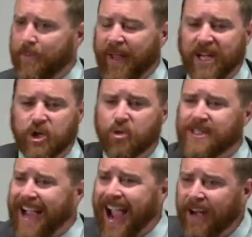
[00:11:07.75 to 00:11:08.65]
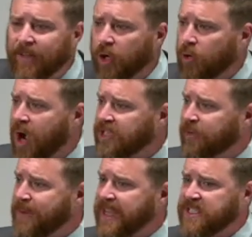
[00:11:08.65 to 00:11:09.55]
Because you died on the cross
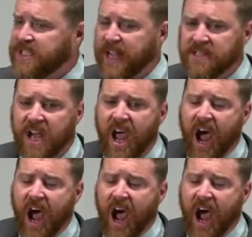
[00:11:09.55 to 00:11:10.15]
for my sins.